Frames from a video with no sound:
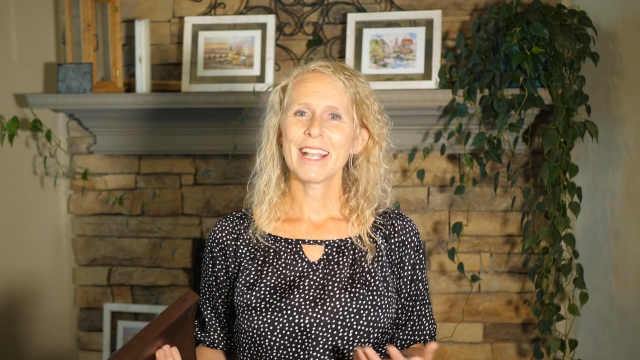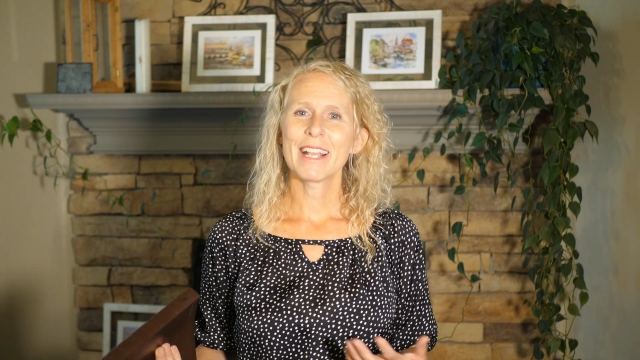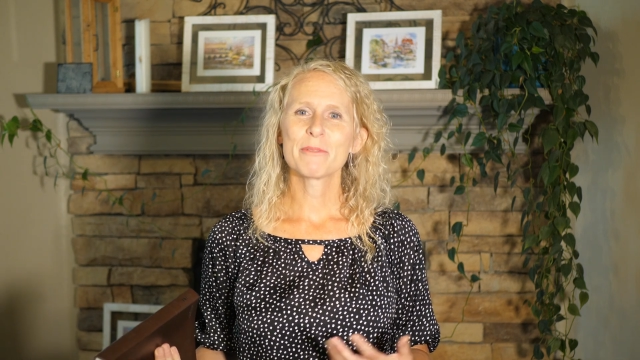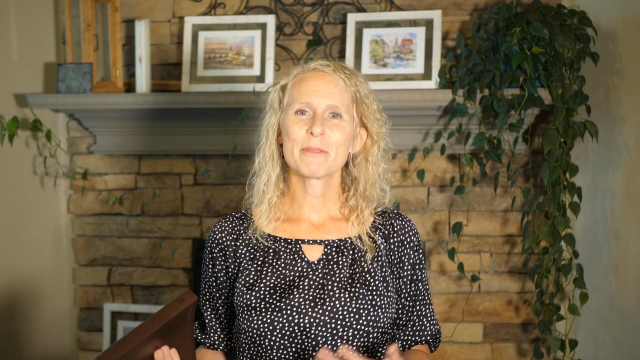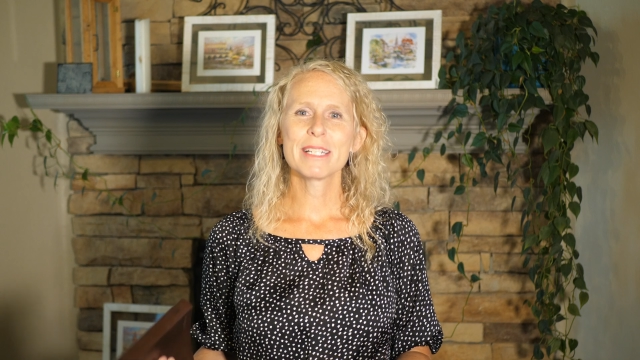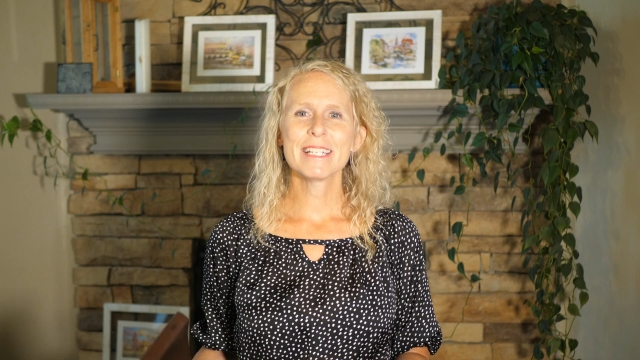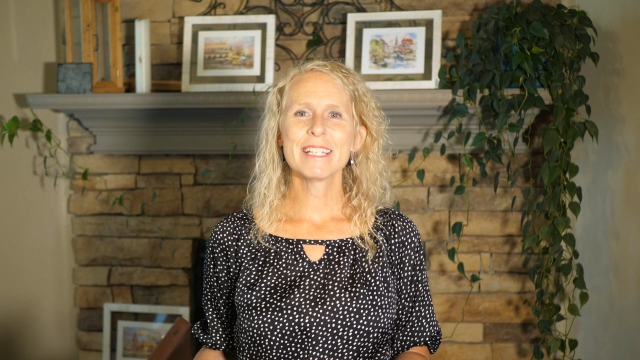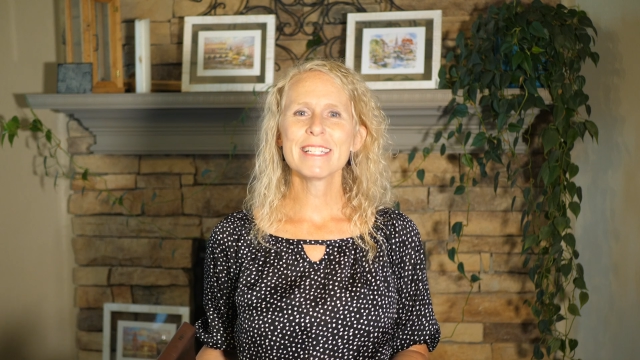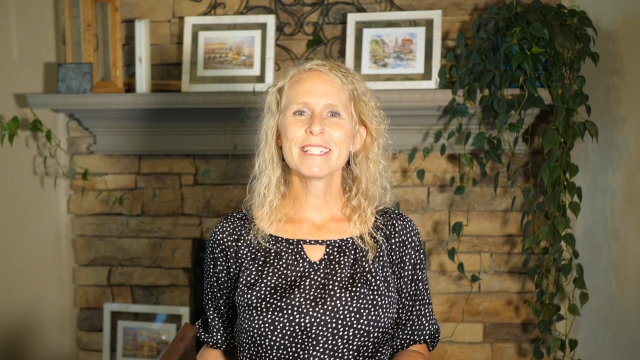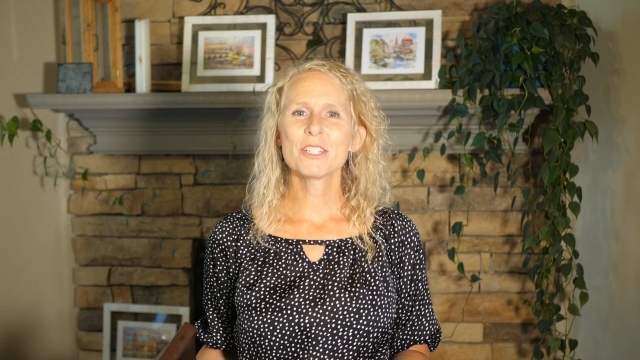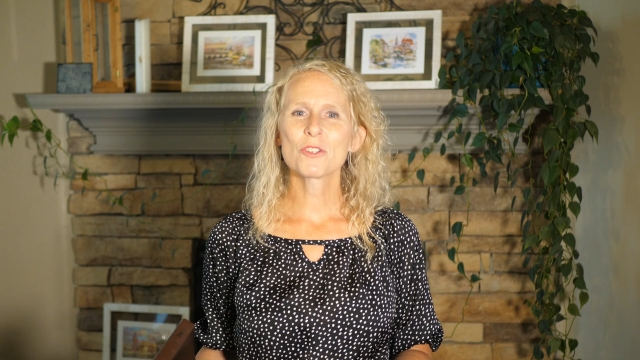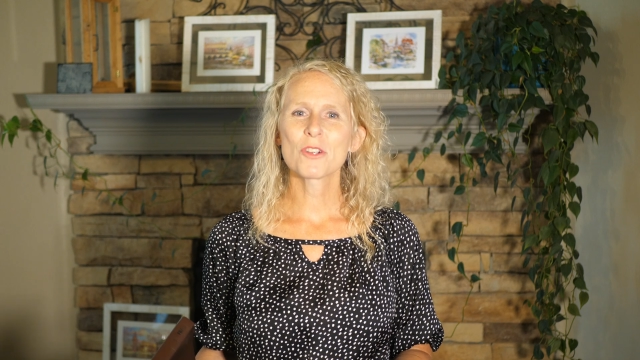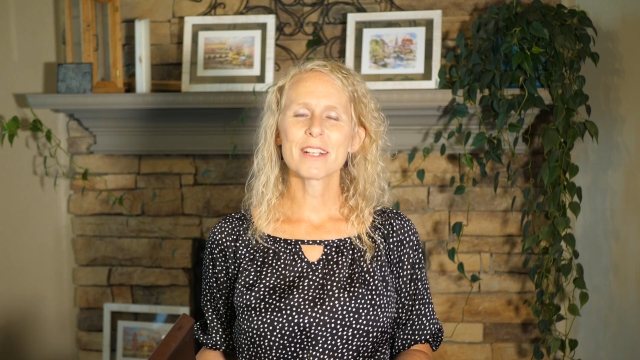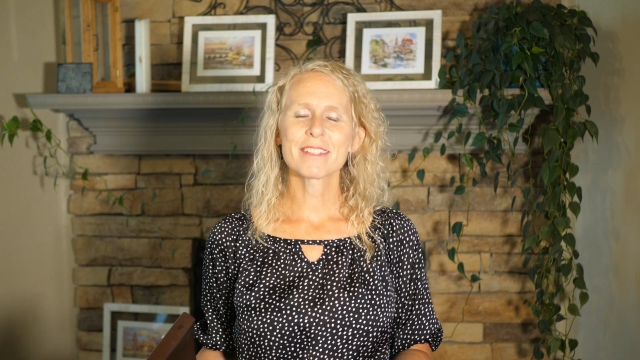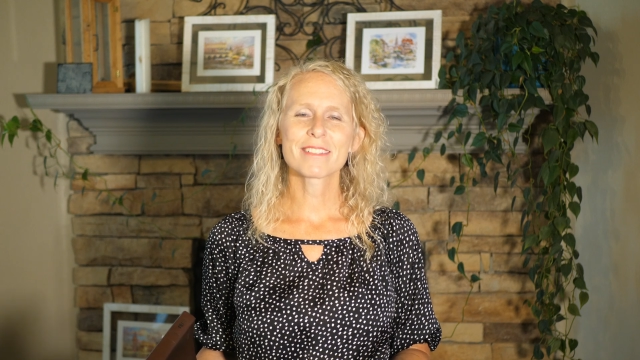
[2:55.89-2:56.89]
and we need to
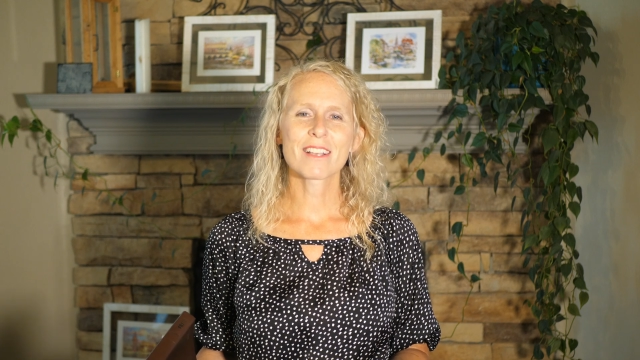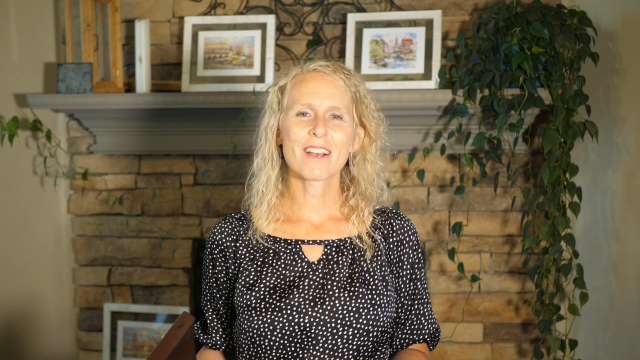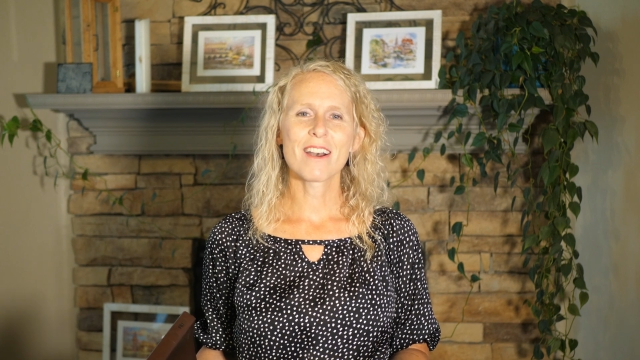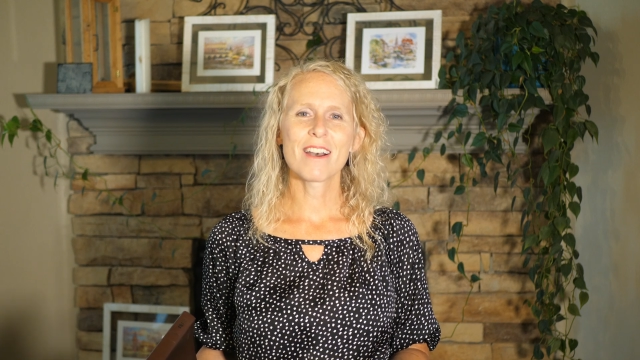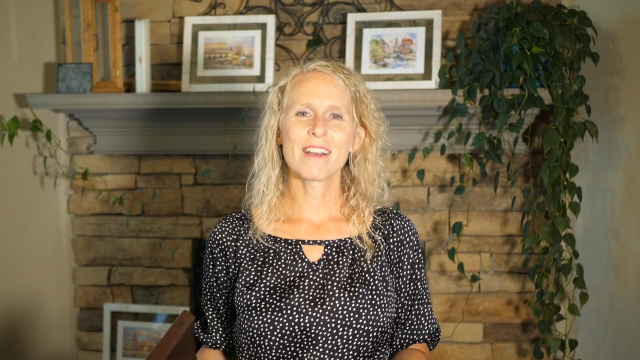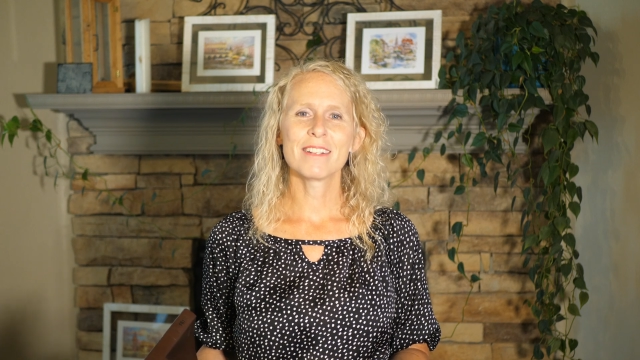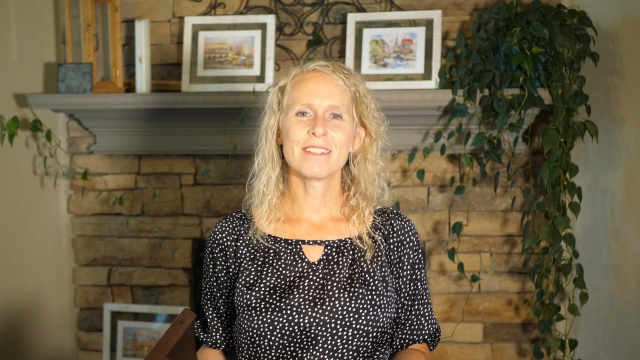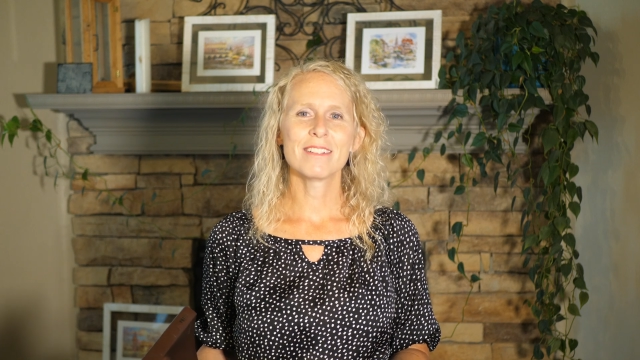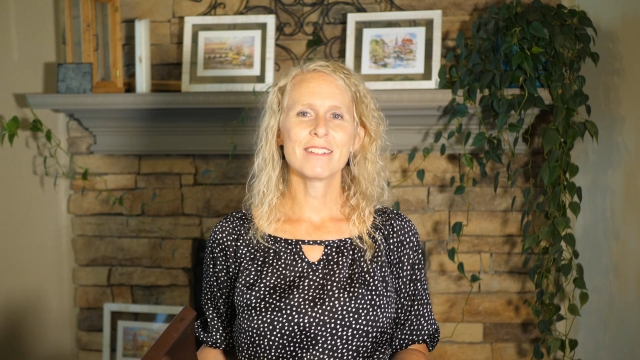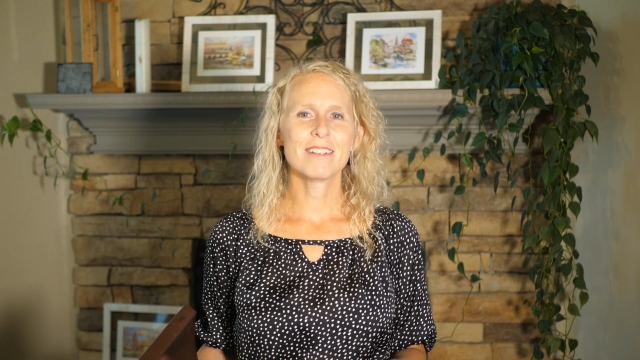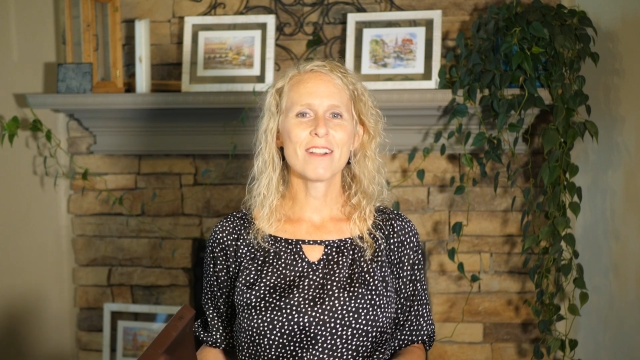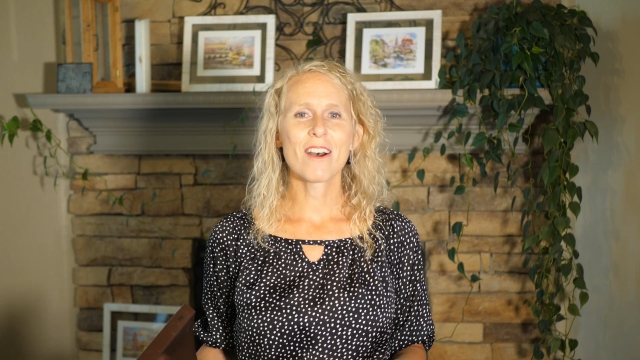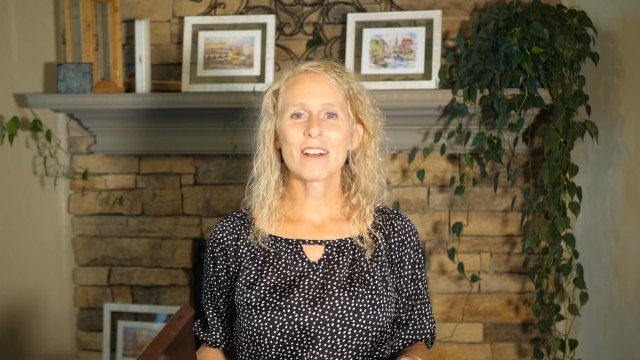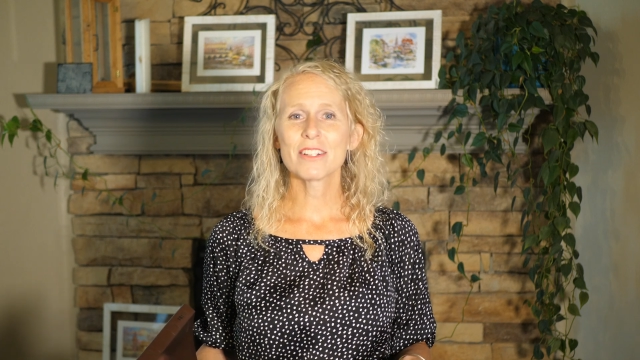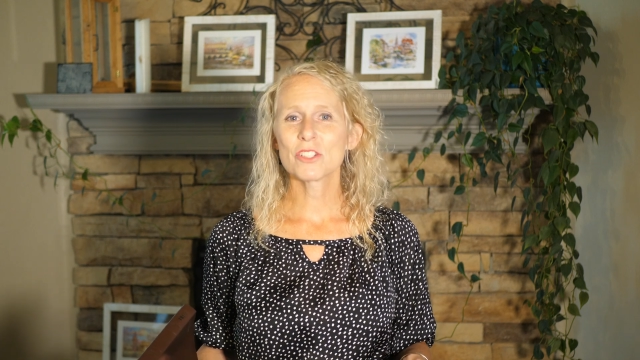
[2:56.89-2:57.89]
trust God,
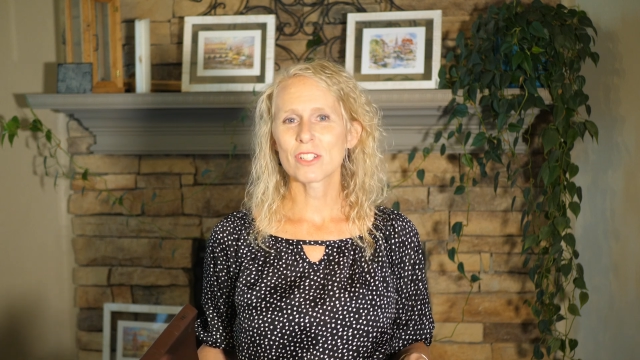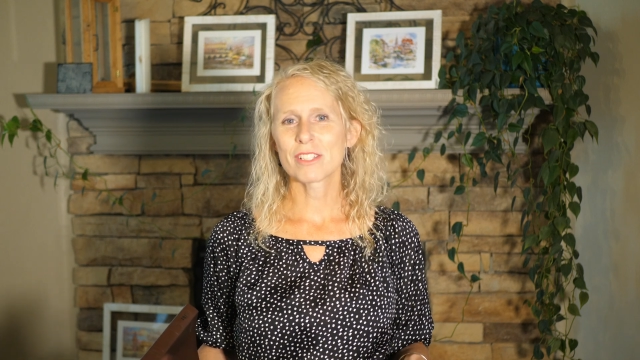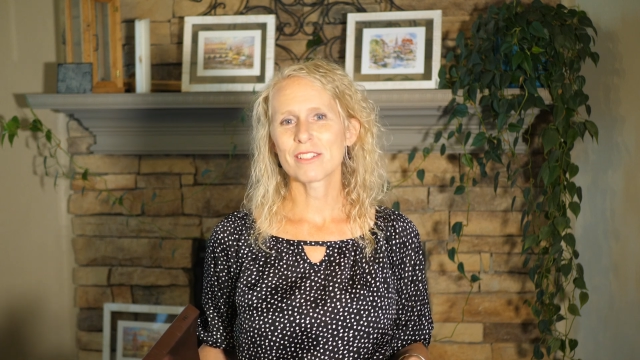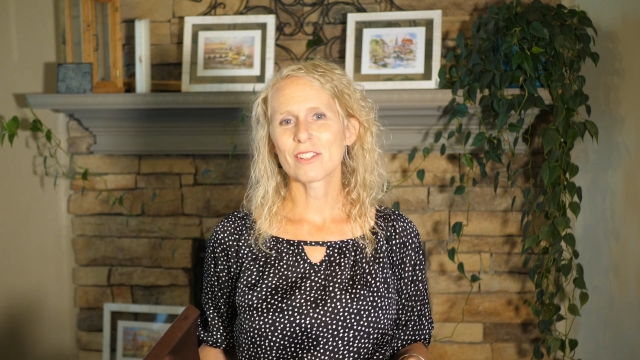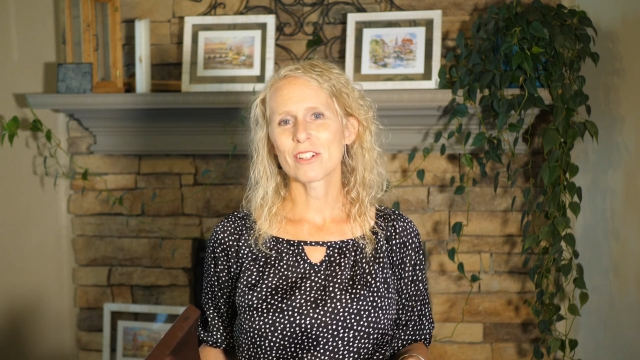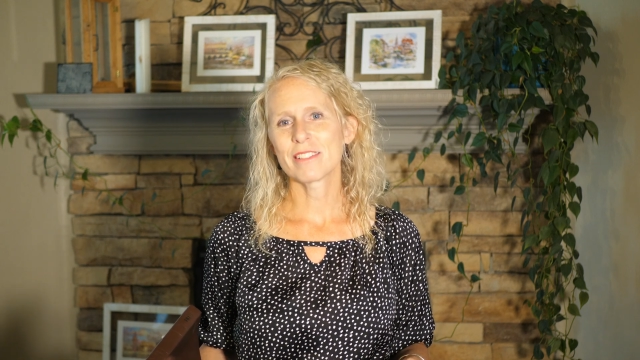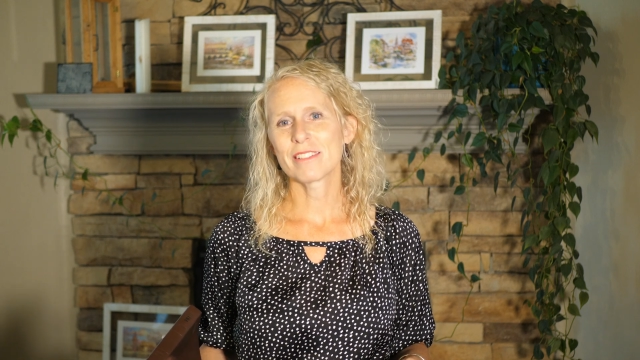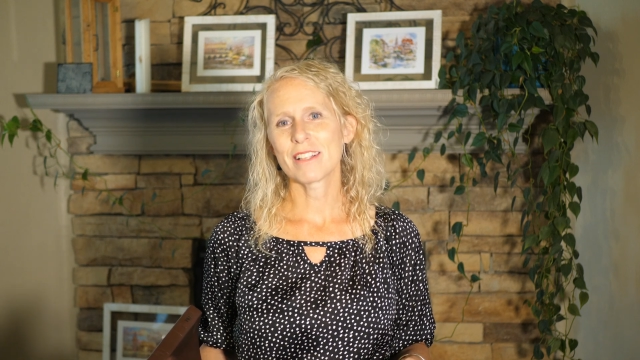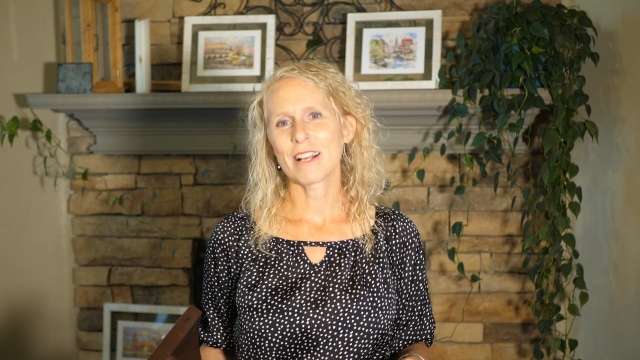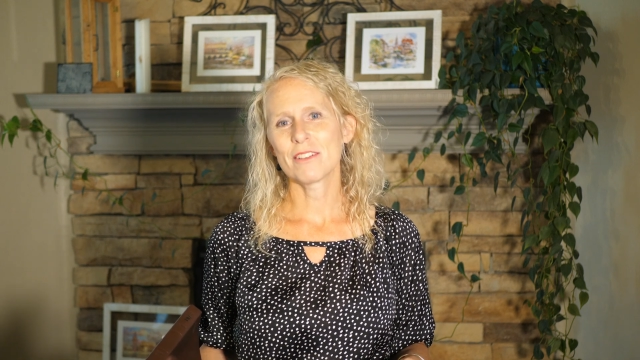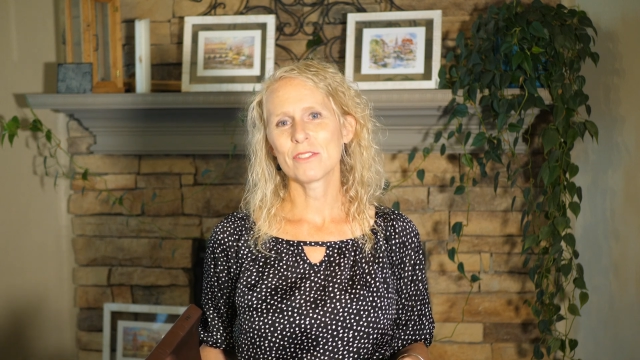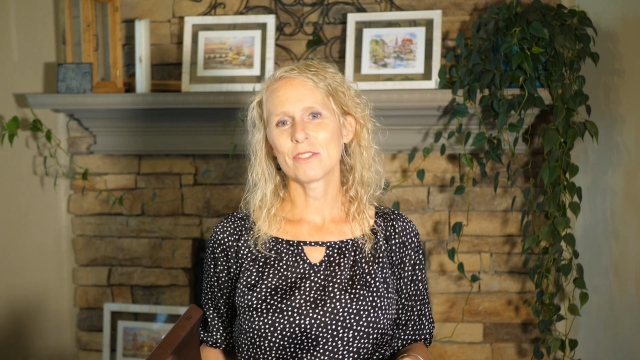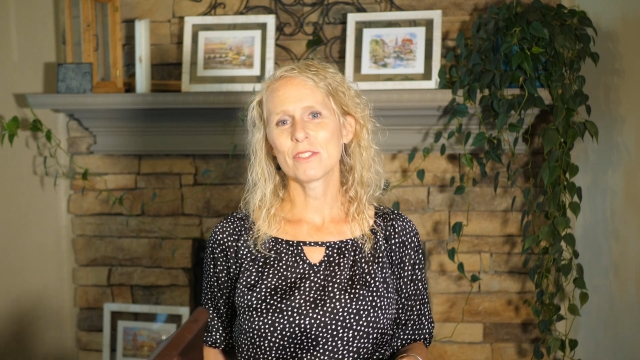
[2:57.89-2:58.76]
not just ourselves.